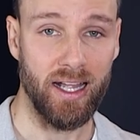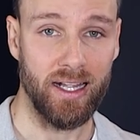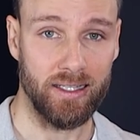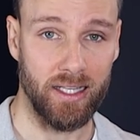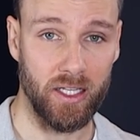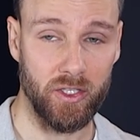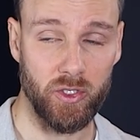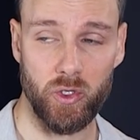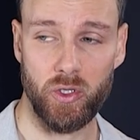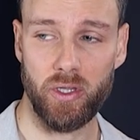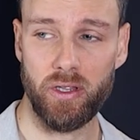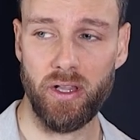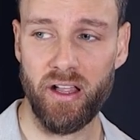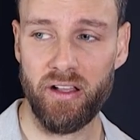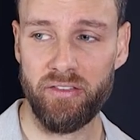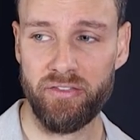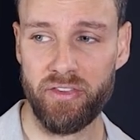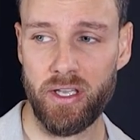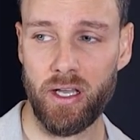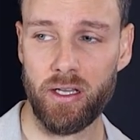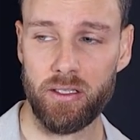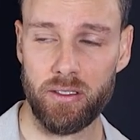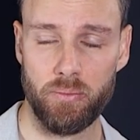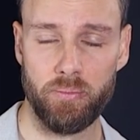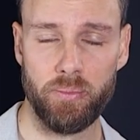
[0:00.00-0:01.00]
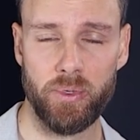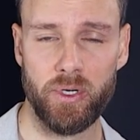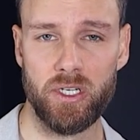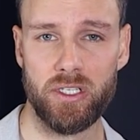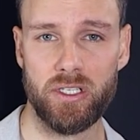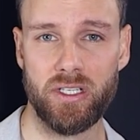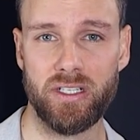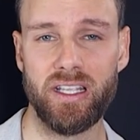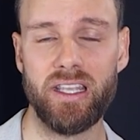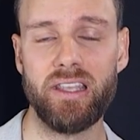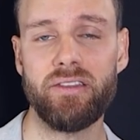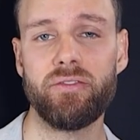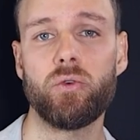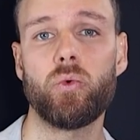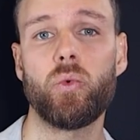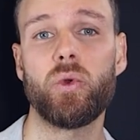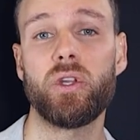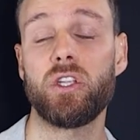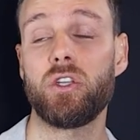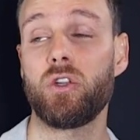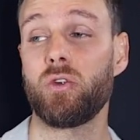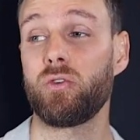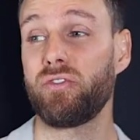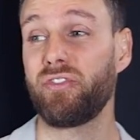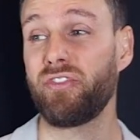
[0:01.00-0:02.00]
that you love the other person even
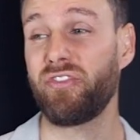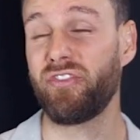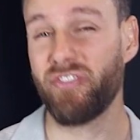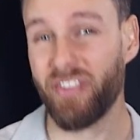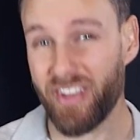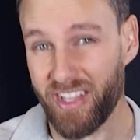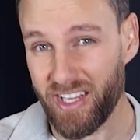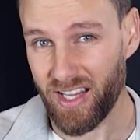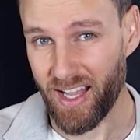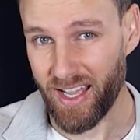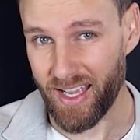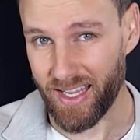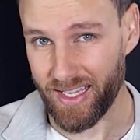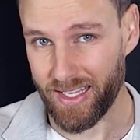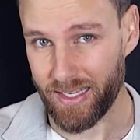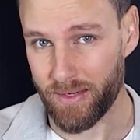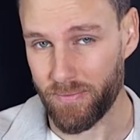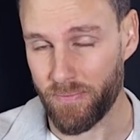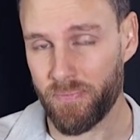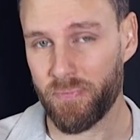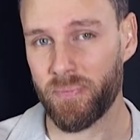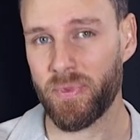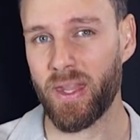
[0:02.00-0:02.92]
when you don't feel like it.